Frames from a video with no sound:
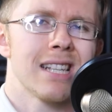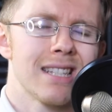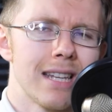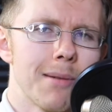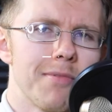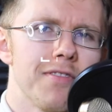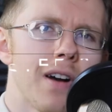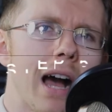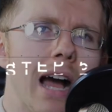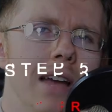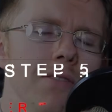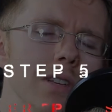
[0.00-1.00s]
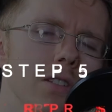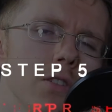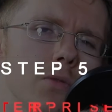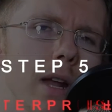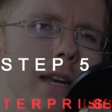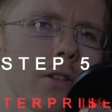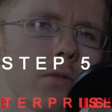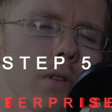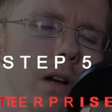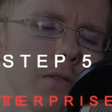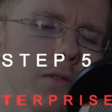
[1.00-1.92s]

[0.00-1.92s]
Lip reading: Step 5 is to write a rough